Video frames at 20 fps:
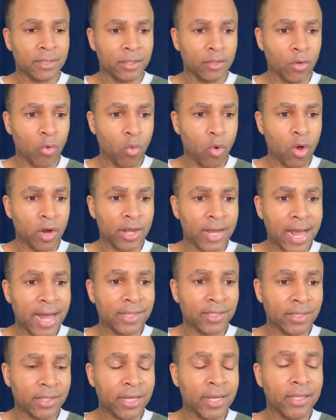the Word of God
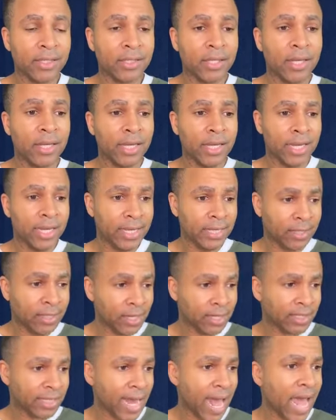says He
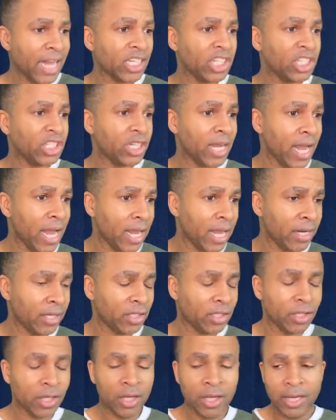does not
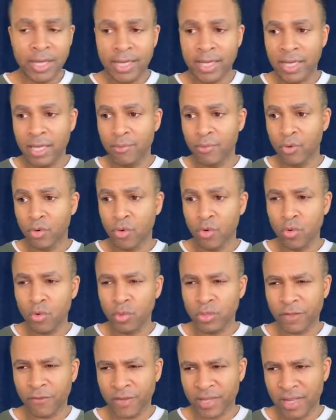change.
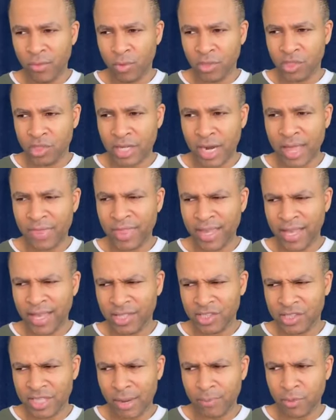Hebrews, I think it was, I think
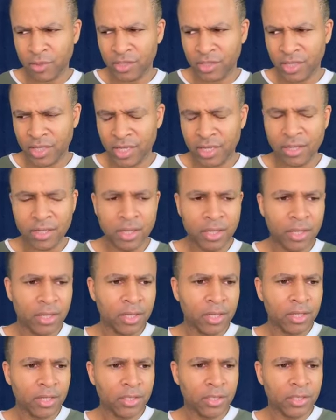it's chapter 10.
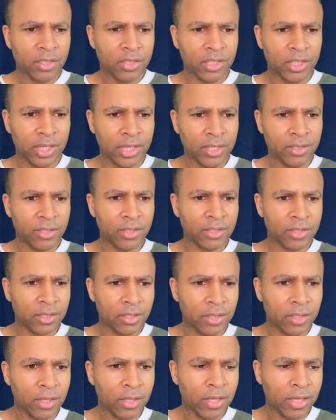Jesus
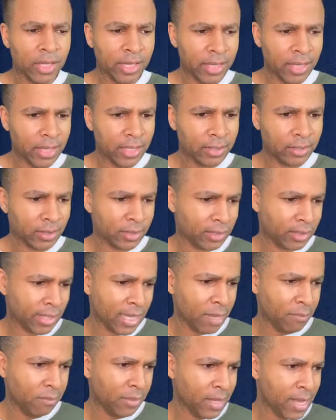is the
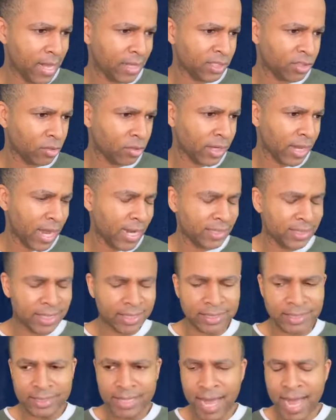same yesterday,
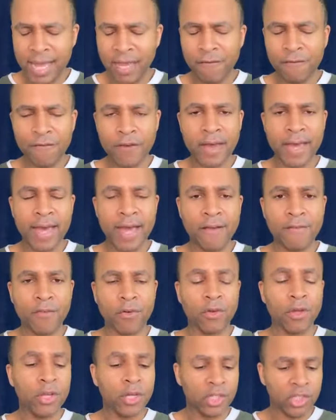today, and
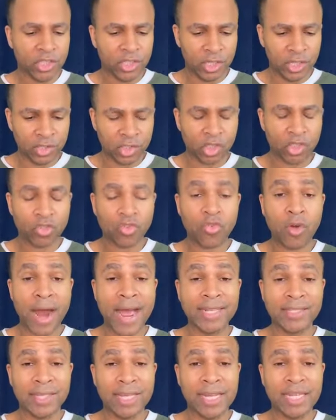forever. Jesus
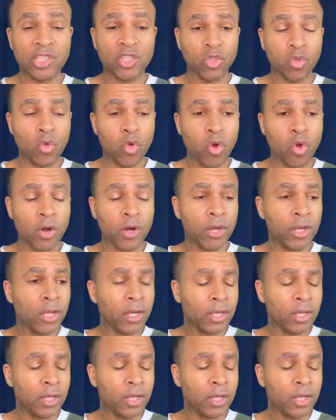Christ is Lord.